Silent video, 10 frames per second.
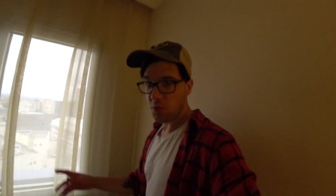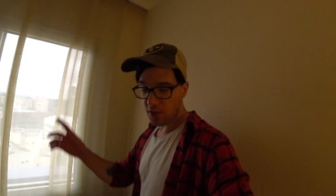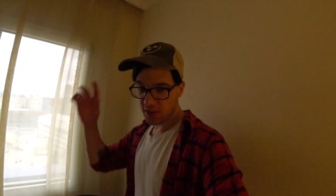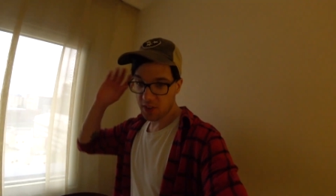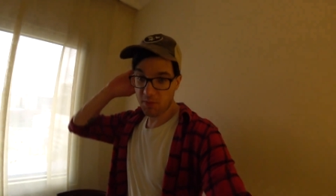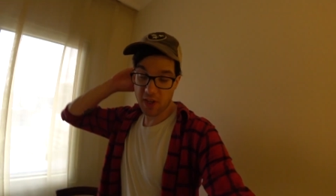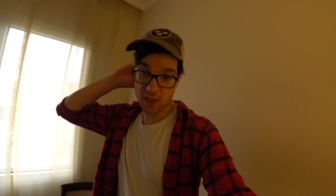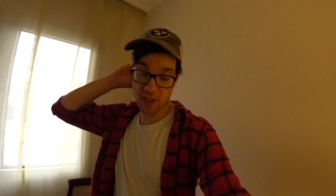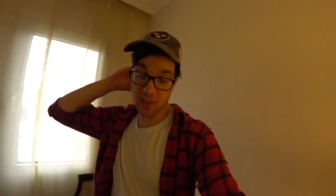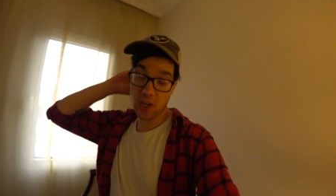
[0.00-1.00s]
the one to my,
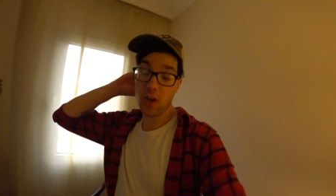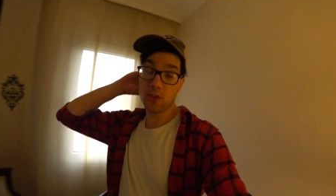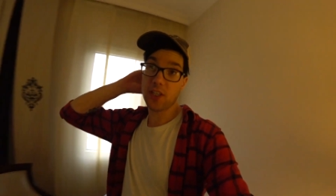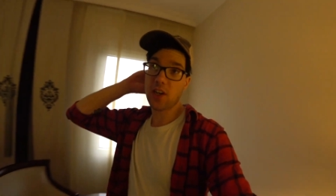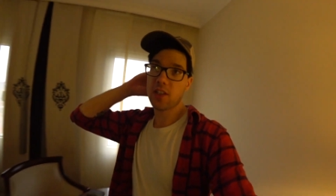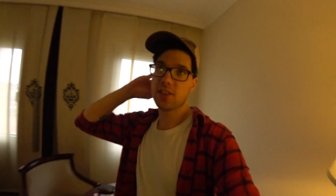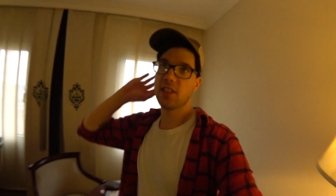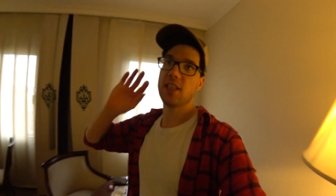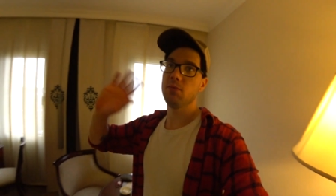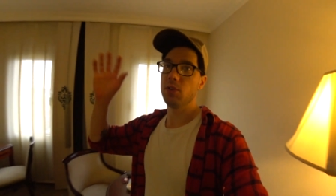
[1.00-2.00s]
the Hotel
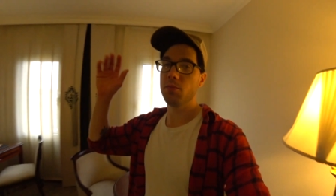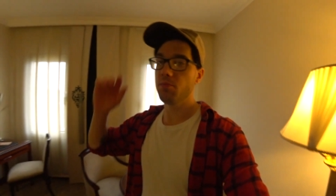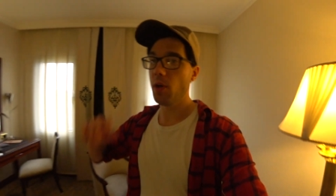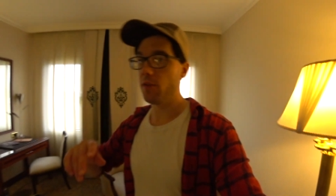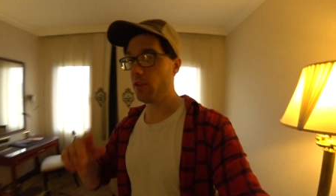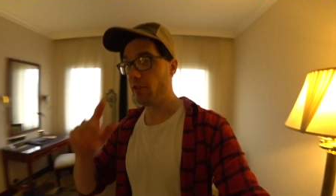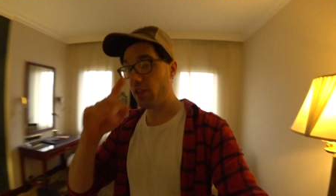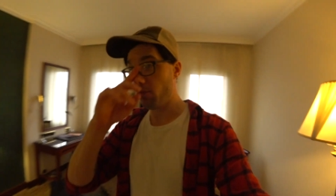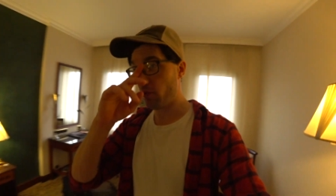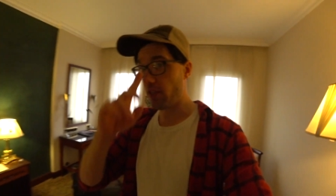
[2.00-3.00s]
Colosseum was perfectly
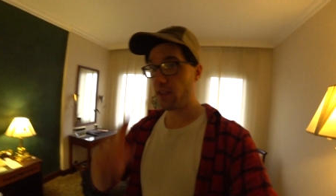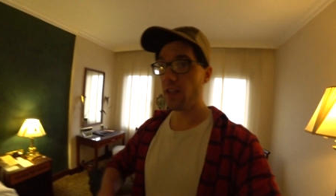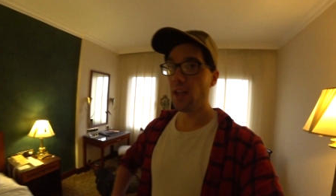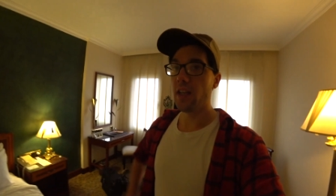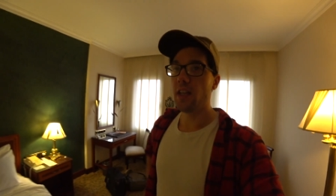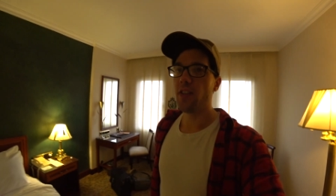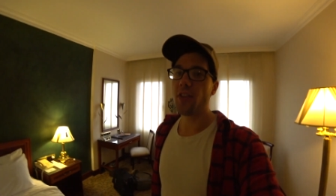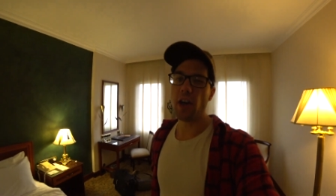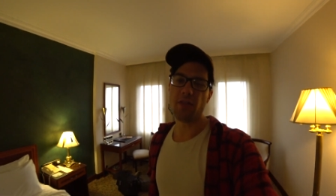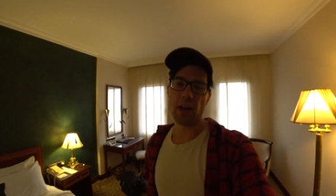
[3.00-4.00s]
reasonable. It's like
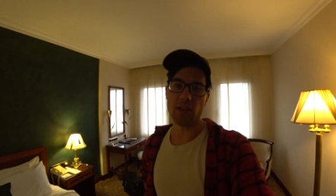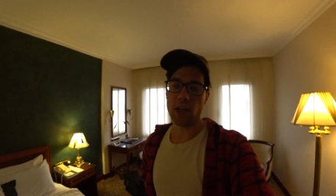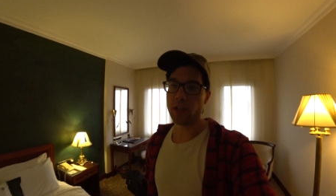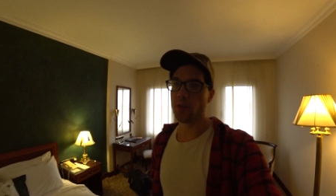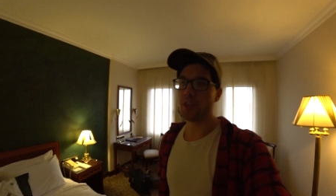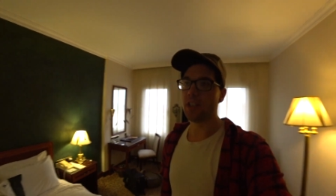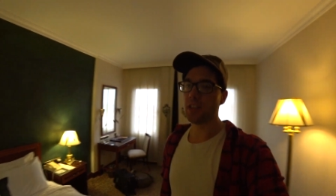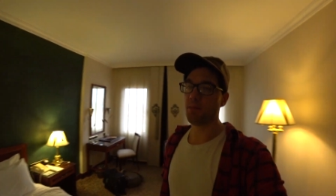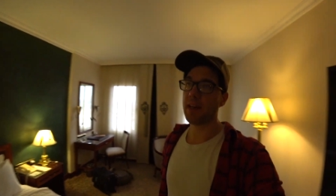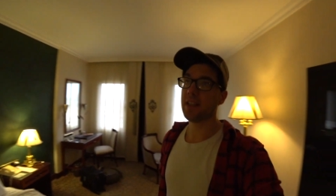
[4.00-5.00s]
thirty-five dollars, which is as
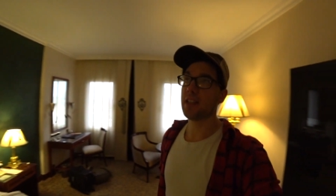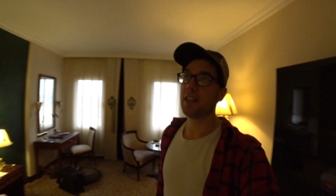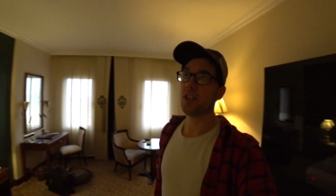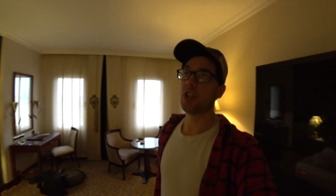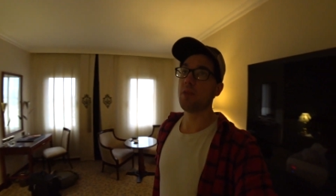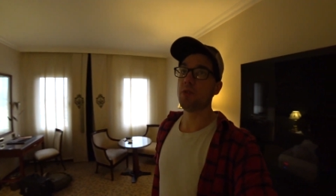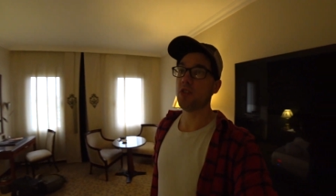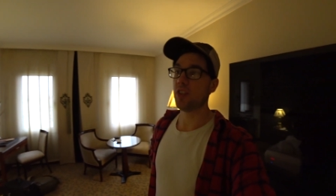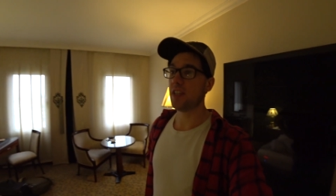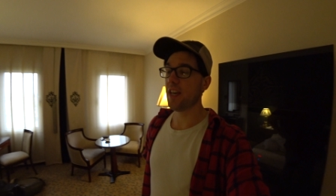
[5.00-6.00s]
basically as cheap as
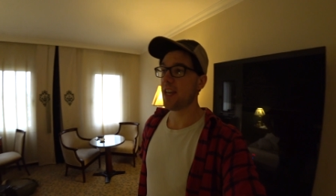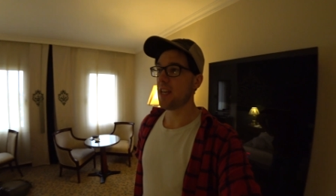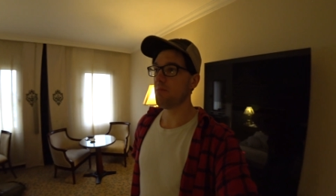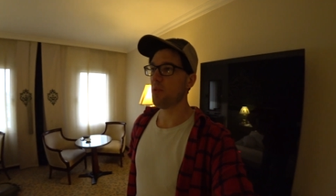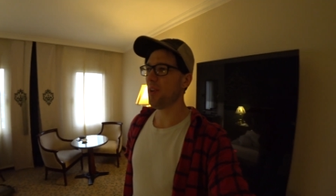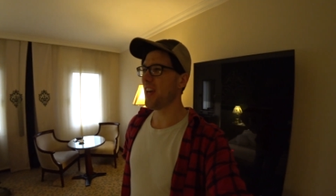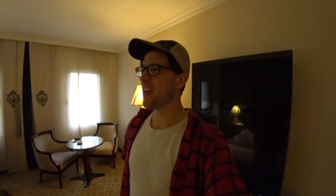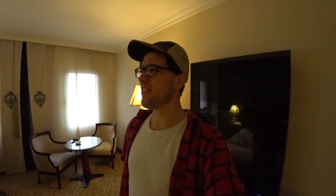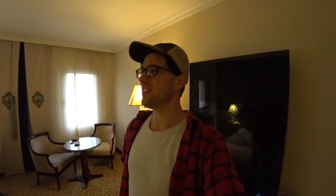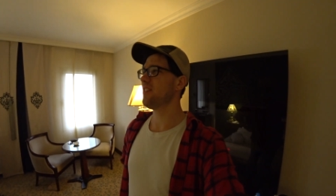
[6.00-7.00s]
you can get it. But
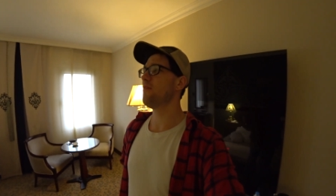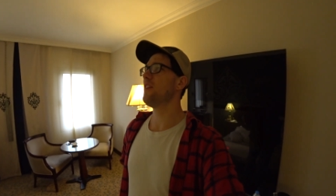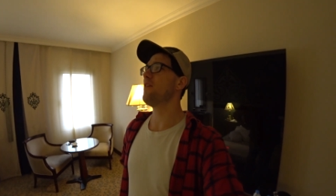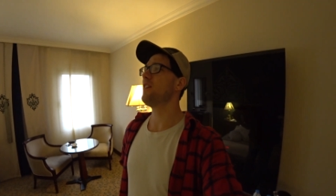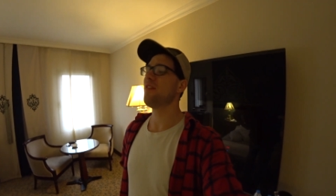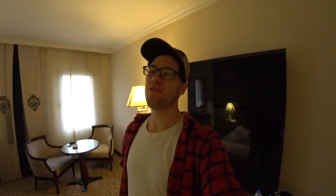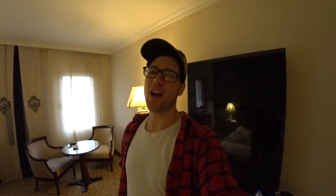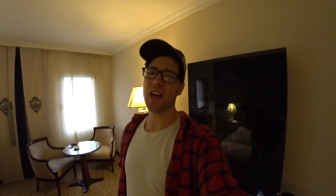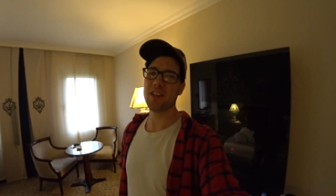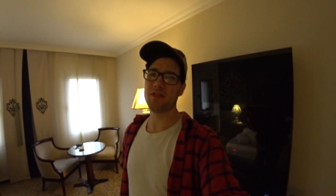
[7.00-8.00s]
here it's
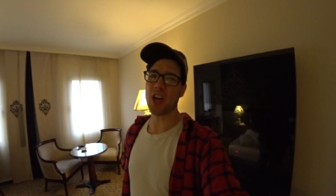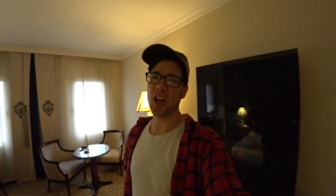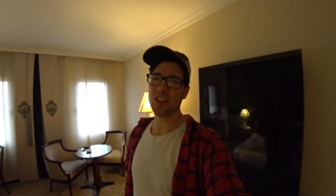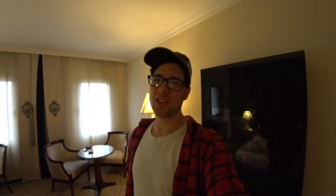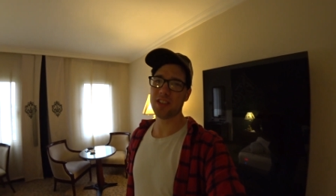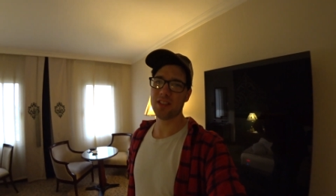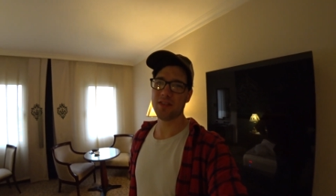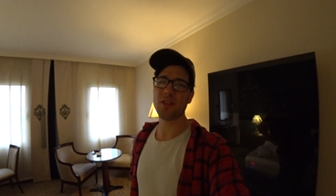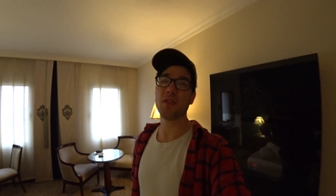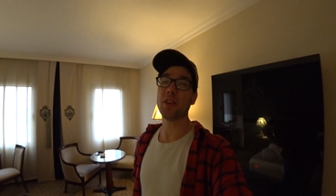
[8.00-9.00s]
fifty-five dollars,
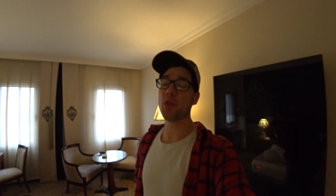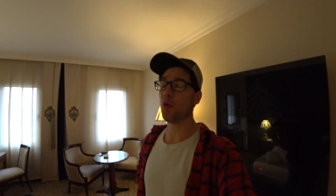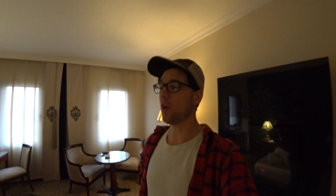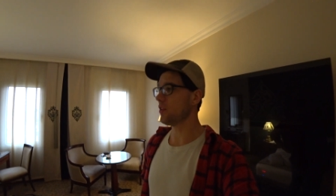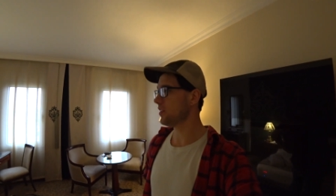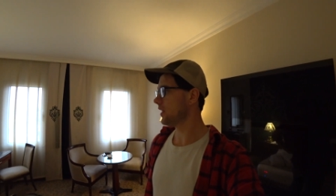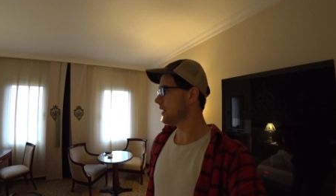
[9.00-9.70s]
fifty-five euros.